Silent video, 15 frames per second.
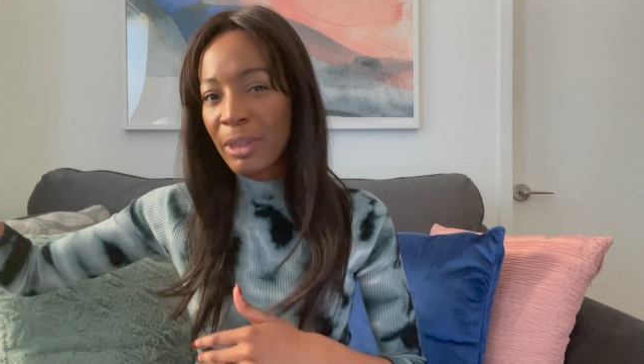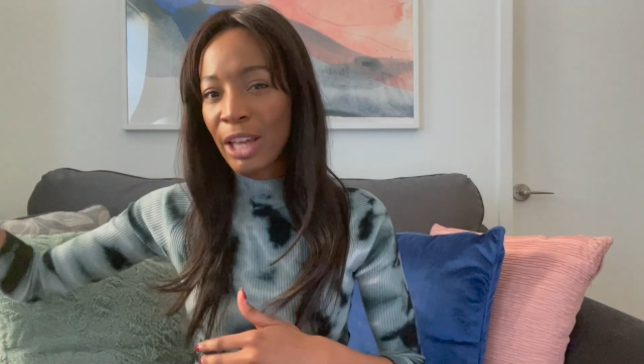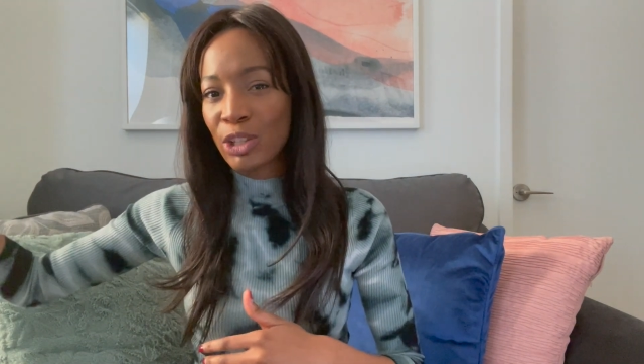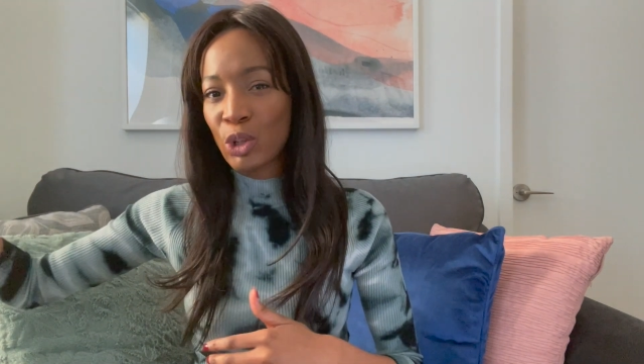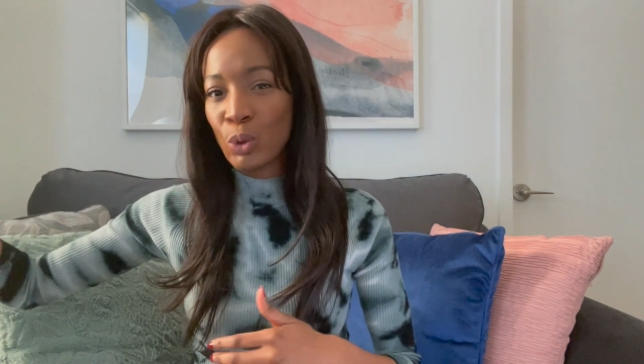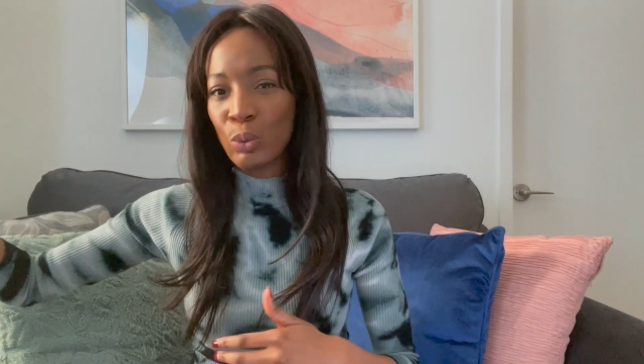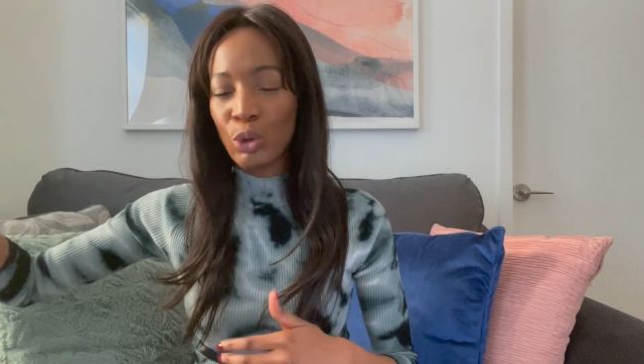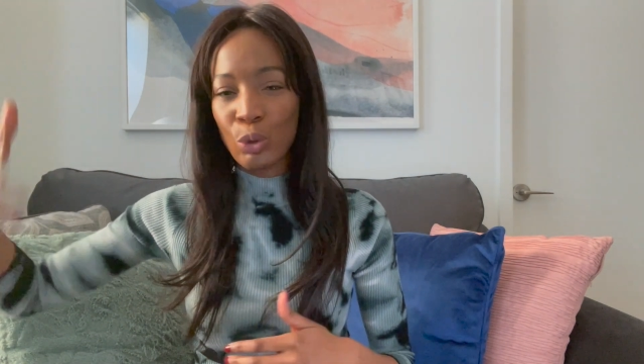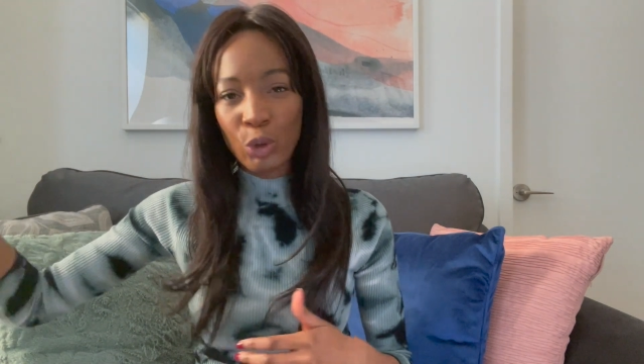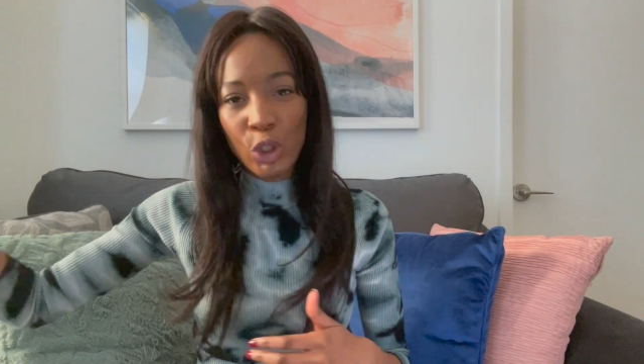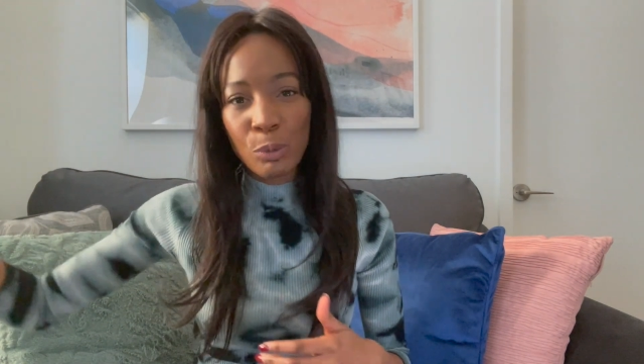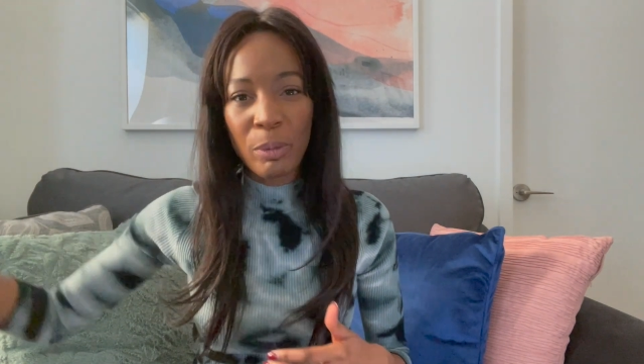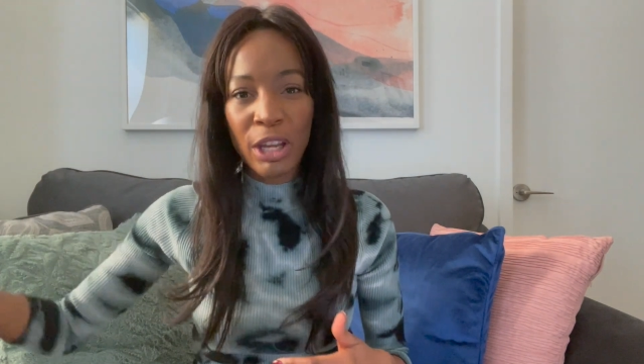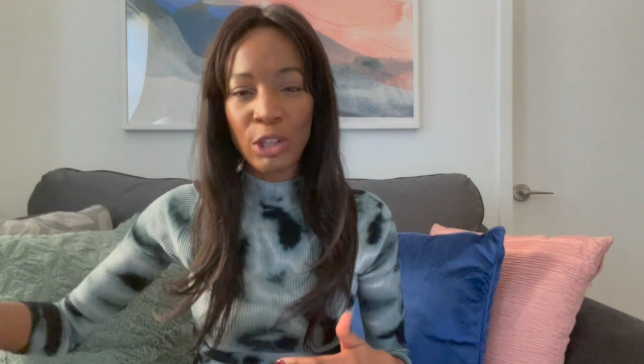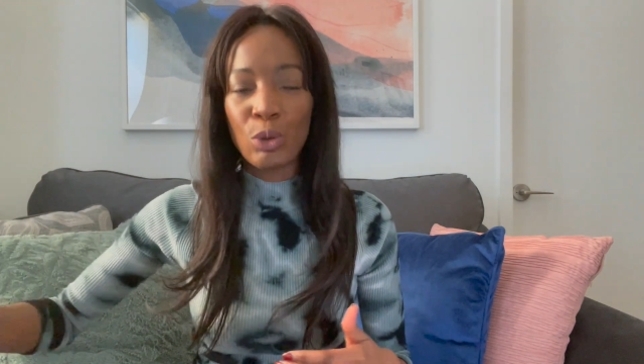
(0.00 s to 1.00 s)
that
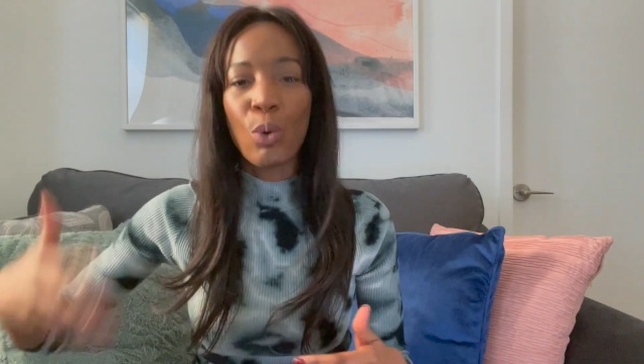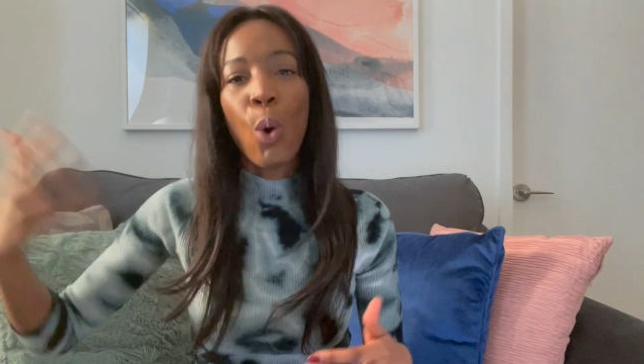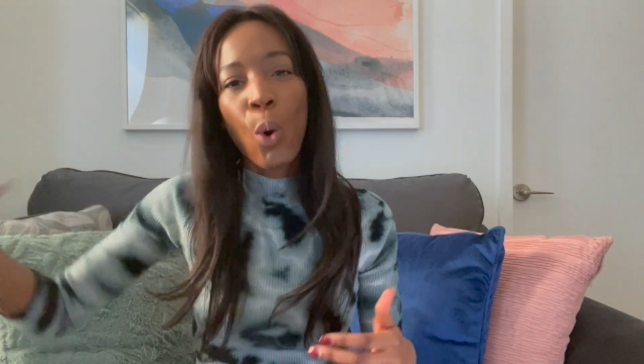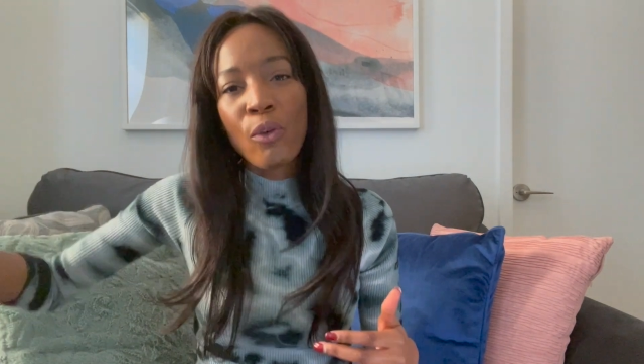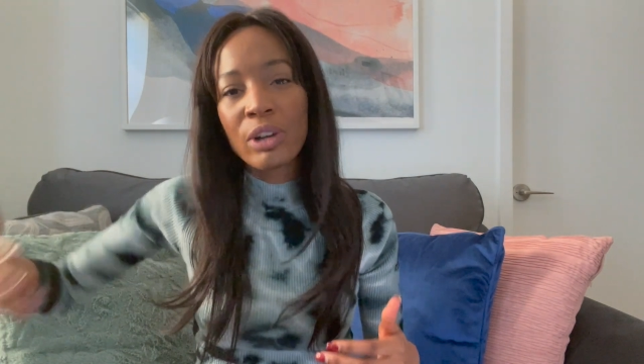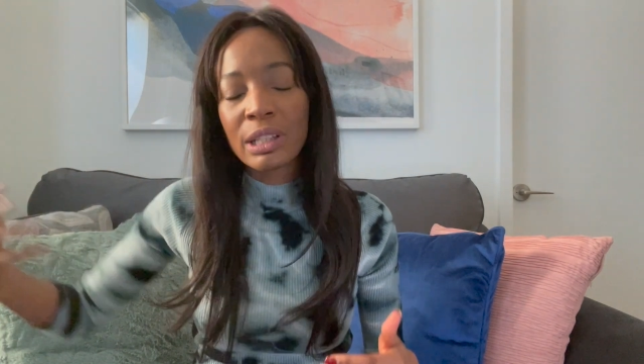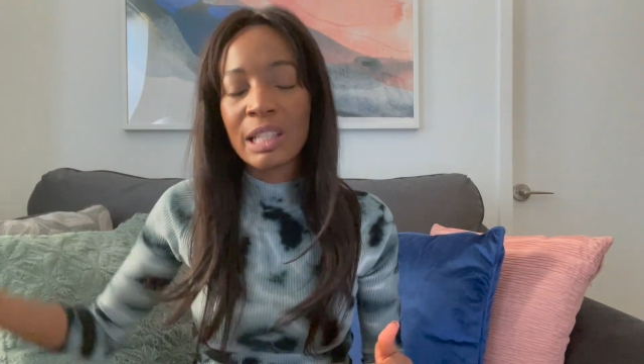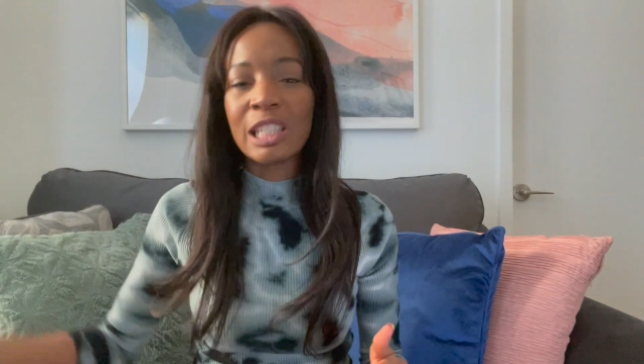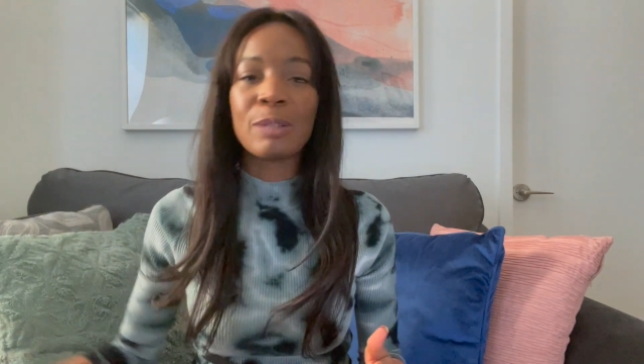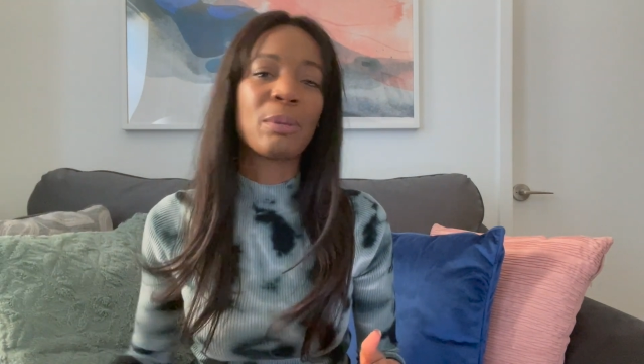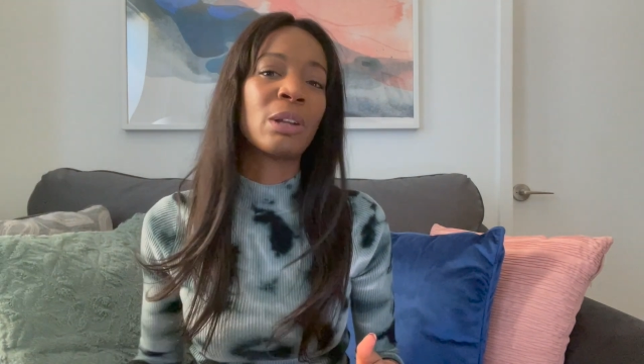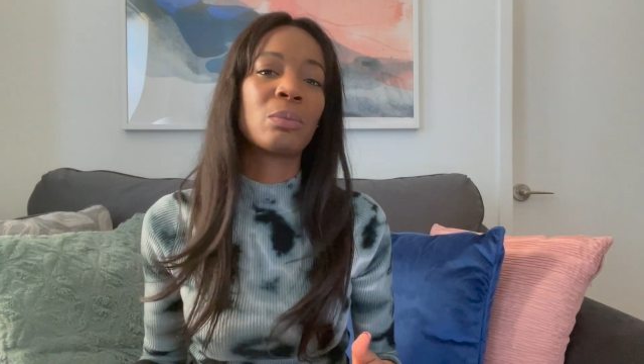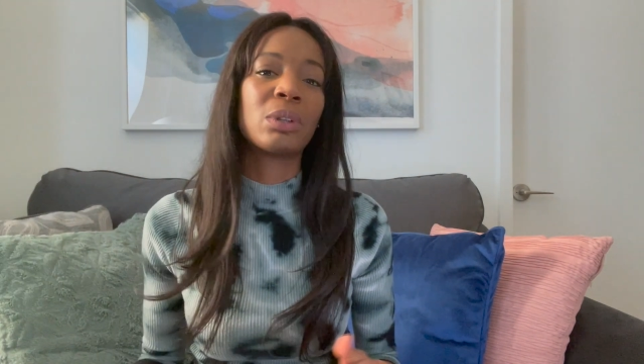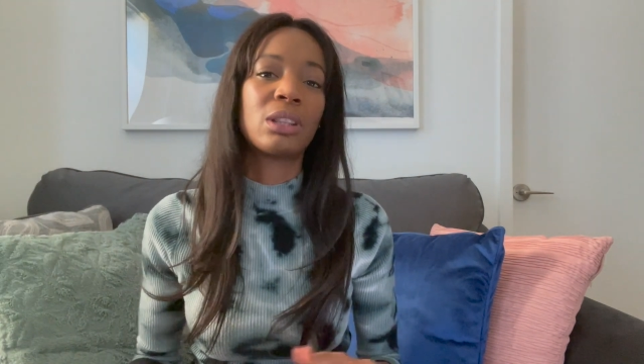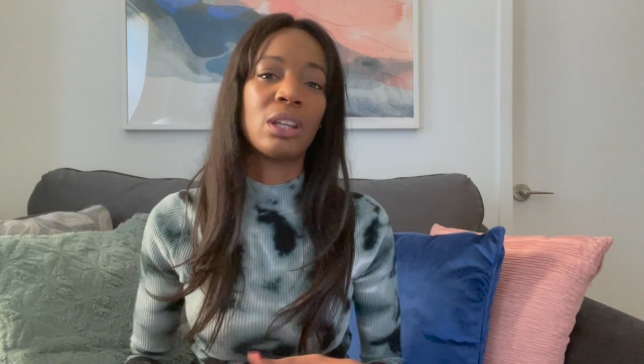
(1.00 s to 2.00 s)
you overly
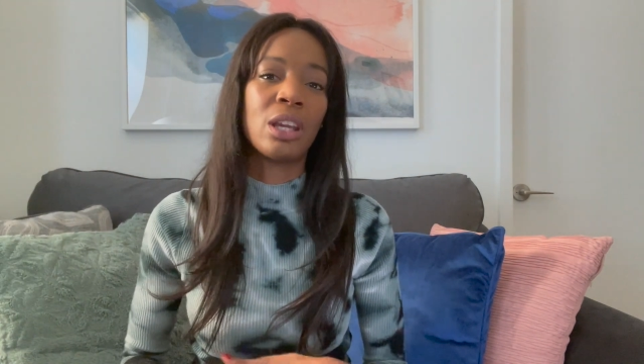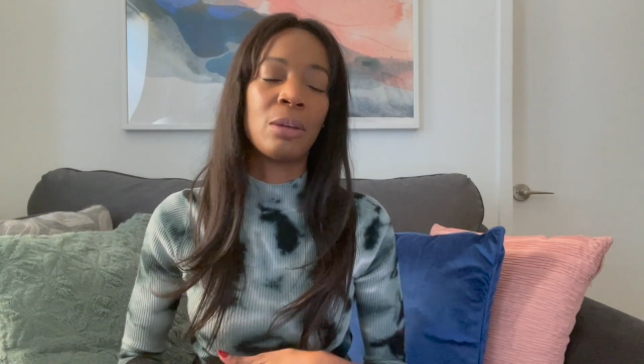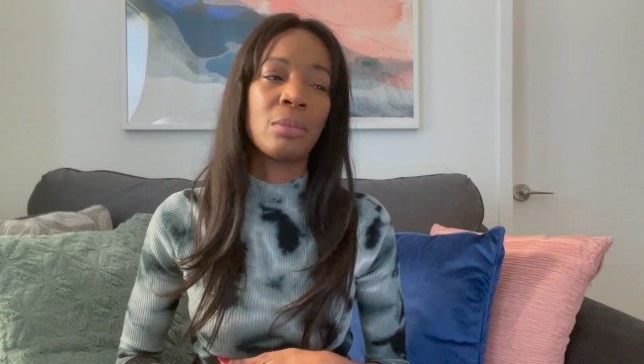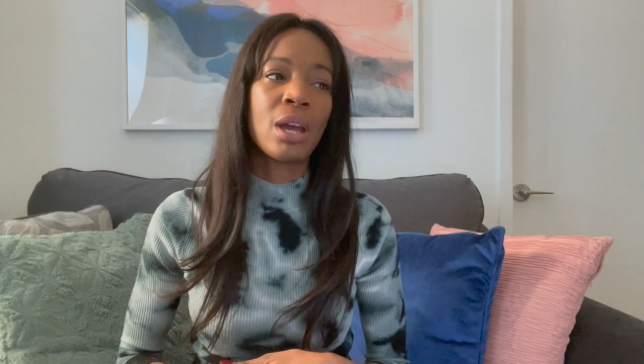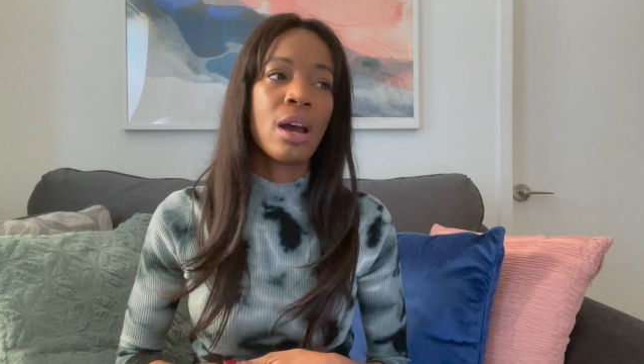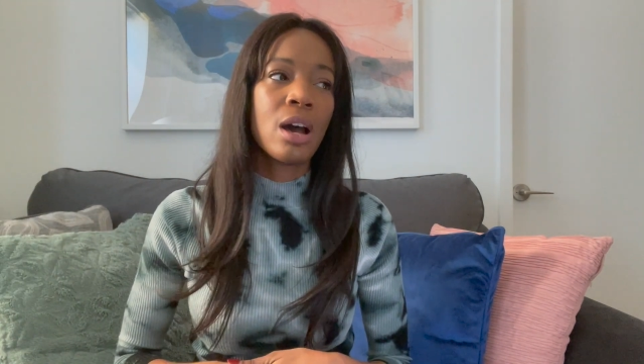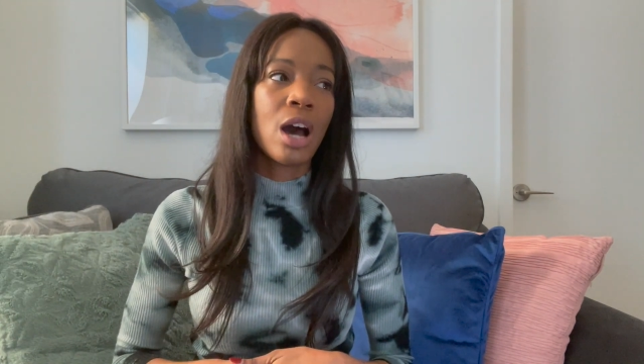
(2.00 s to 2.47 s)
spend with them,